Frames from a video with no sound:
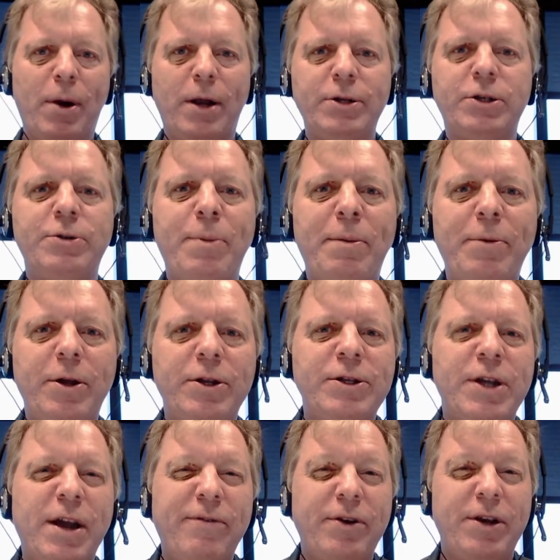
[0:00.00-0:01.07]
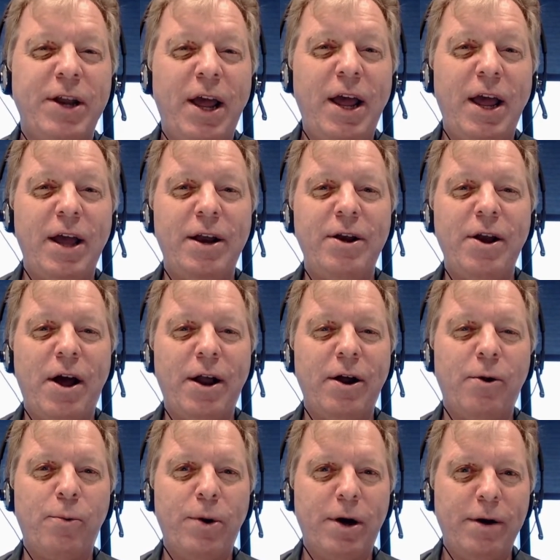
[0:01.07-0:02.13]
Projects you may be using every day and
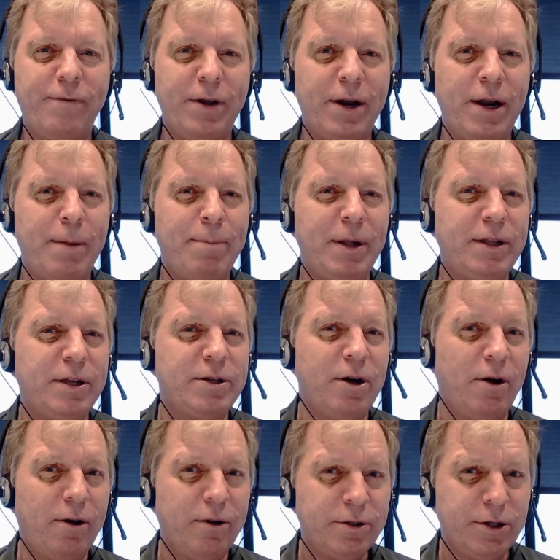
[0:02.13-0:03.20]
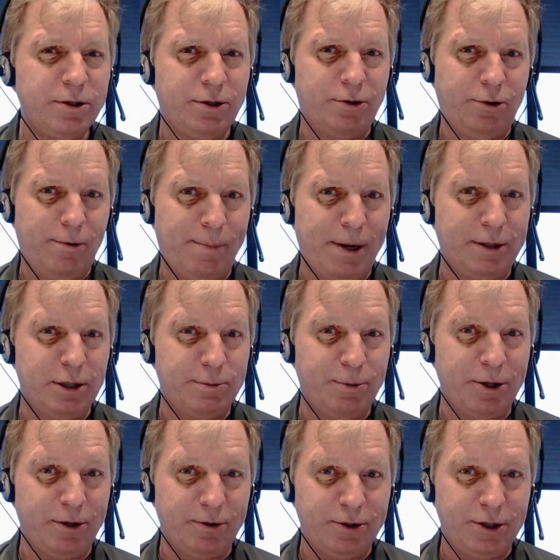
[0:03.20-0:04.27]
not aware of it. And I bet that's also true about this
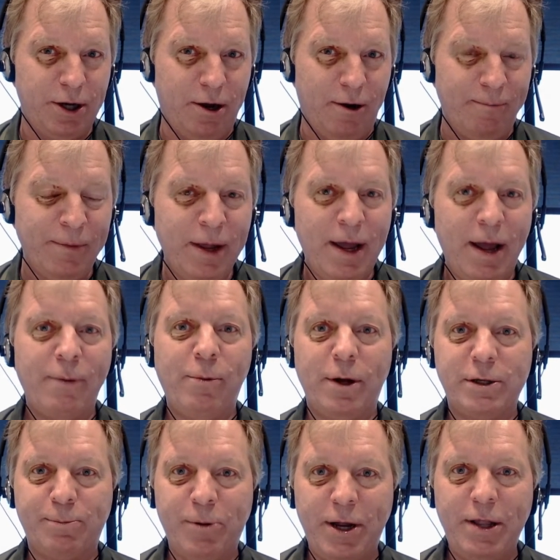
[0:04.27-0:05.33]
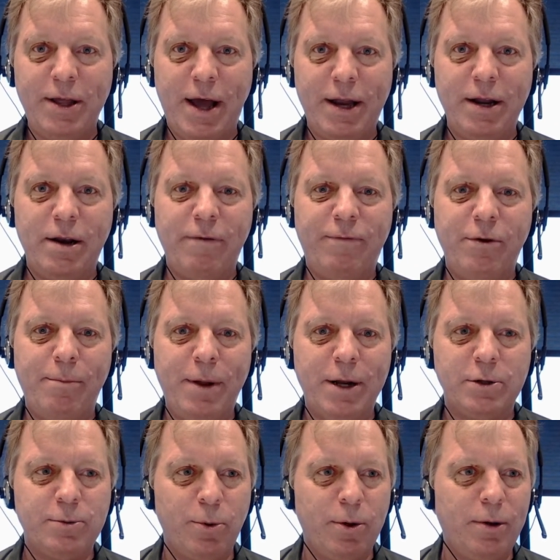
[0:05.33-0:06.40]
particular show. And we'll explain that in a few
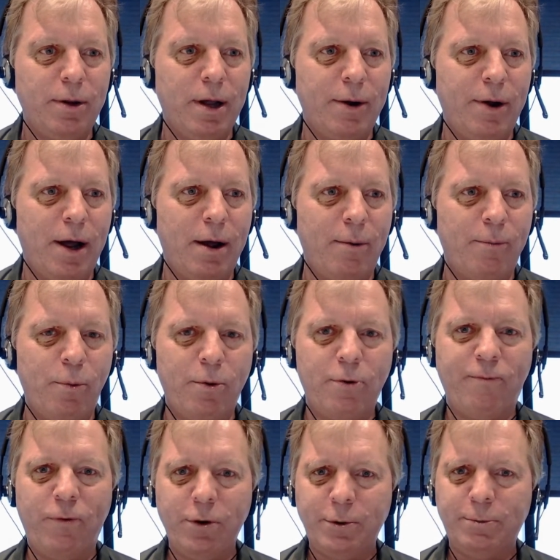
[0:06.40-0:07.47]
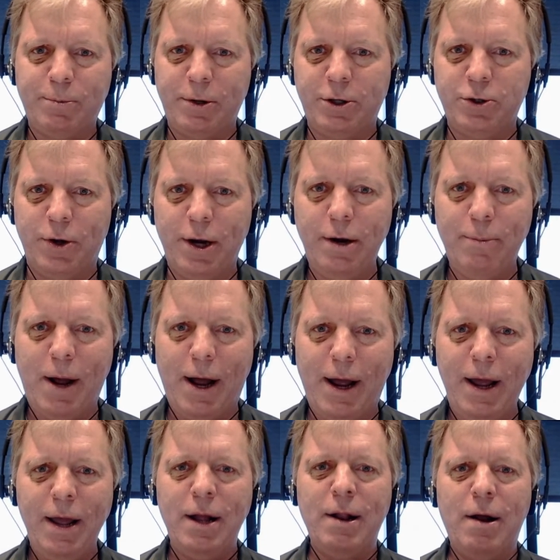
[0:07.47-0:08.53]
minutes. Well, uh, uh we'll first be joined
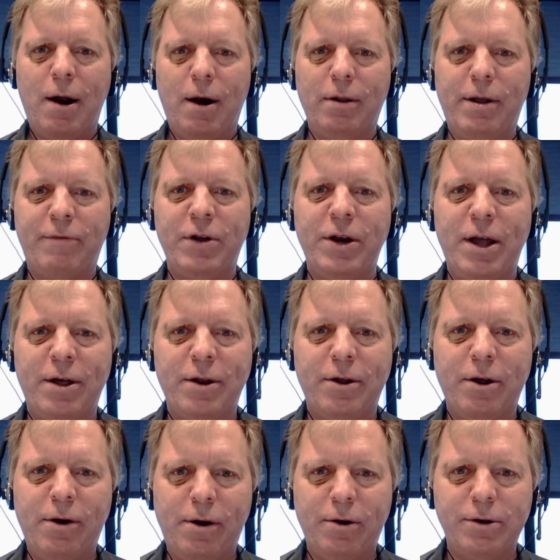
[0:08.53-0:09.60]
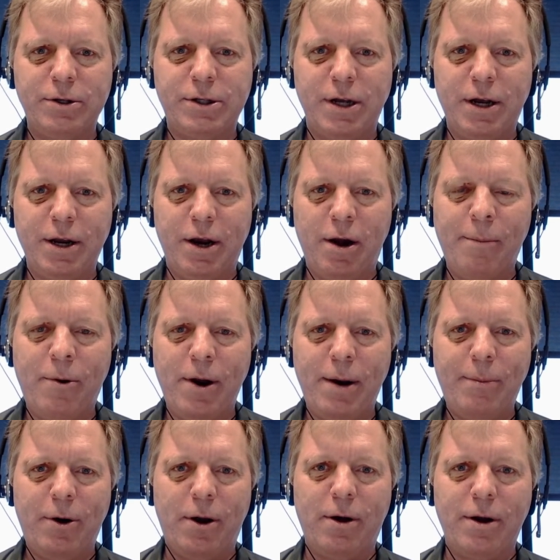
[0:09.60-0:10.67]
by our lovely and talented co host, uh, Guillermo
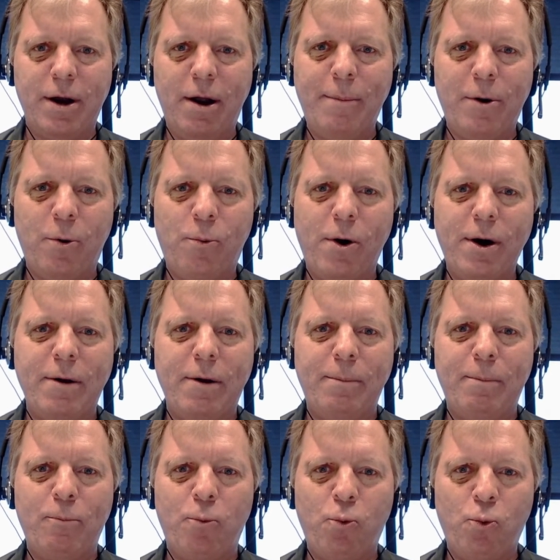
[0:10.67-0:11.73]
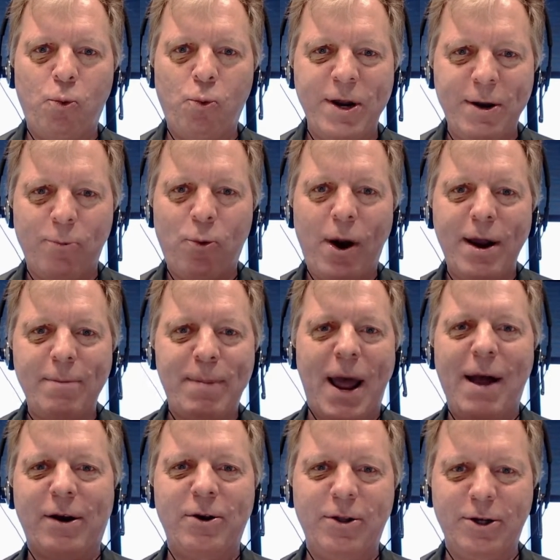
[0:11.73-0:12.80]
Amaral. Guillermo, welcome re- right
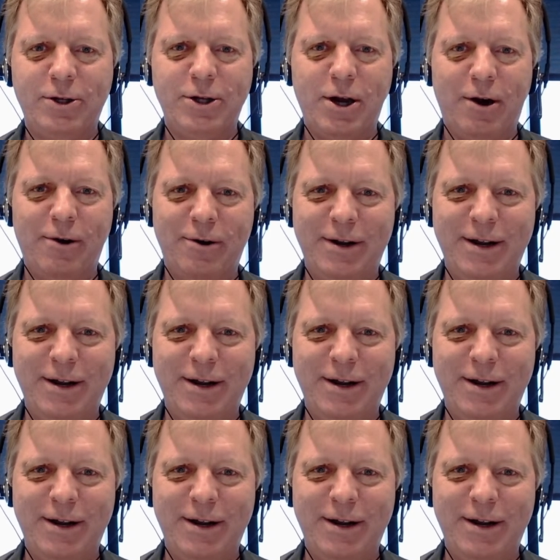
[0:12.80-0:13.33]
back to the show.